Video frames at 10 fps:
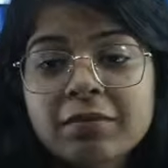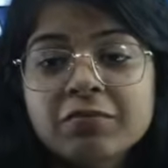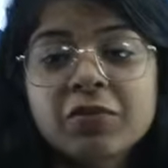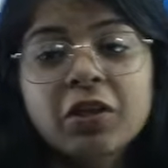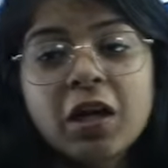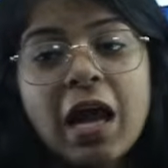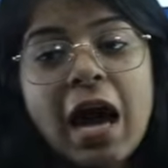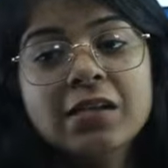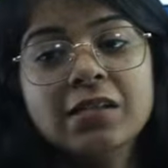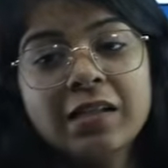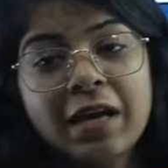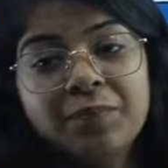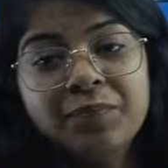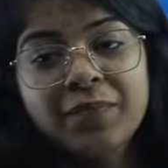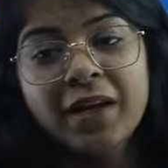when the last
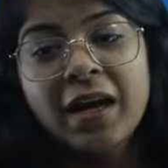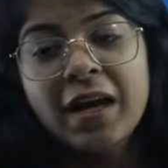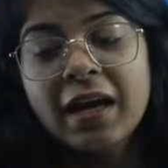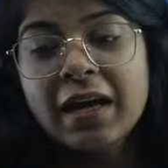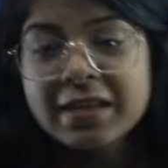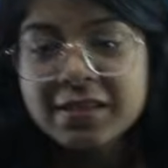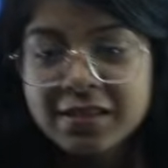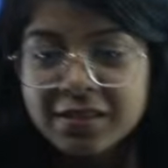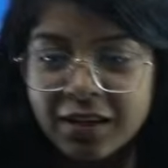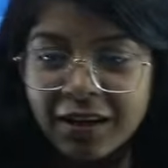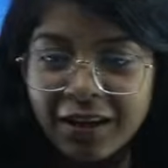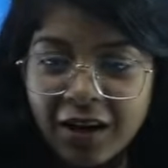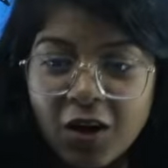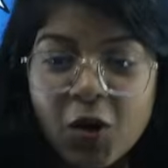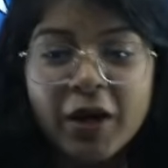time is...
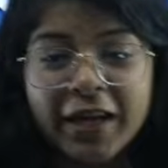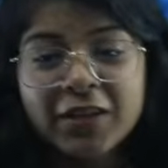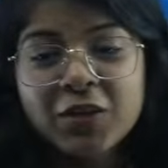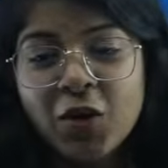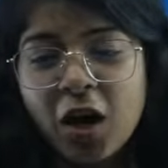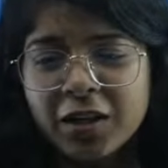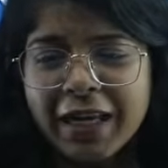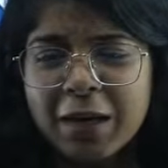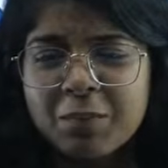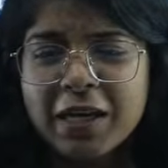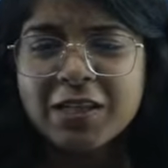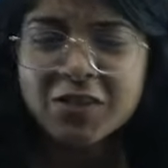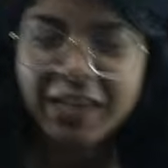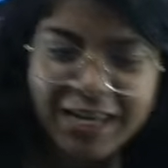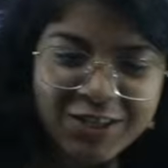Okay, your name is
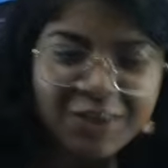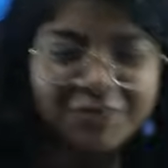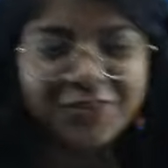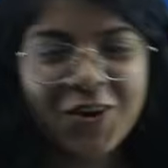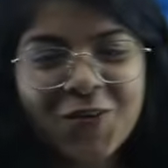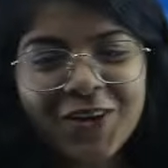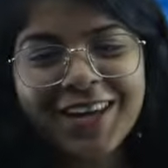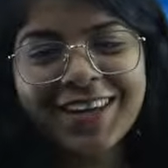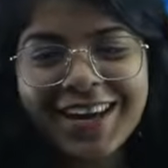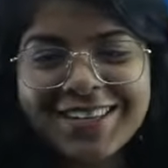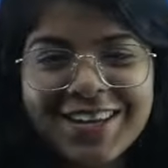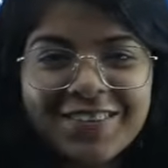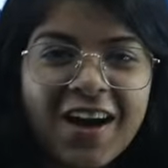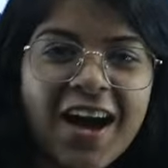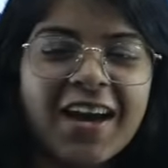Keshav. Okay, Keshav,
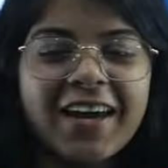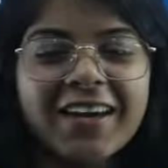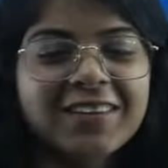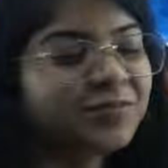hi.